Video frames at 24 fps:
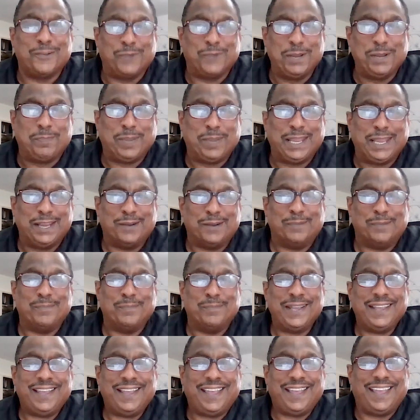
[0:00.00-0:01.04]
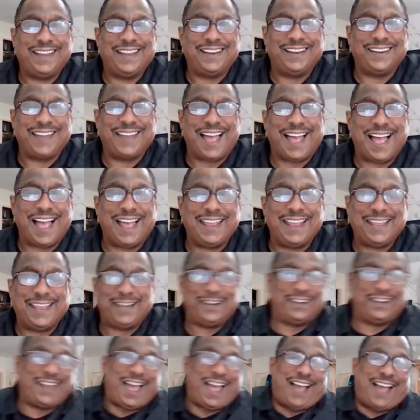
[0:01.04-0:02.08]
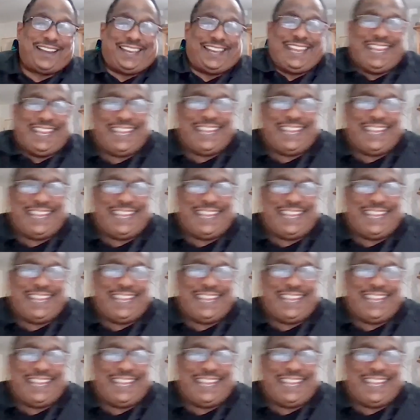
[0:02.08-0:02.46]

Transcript: and we beat them in a non-league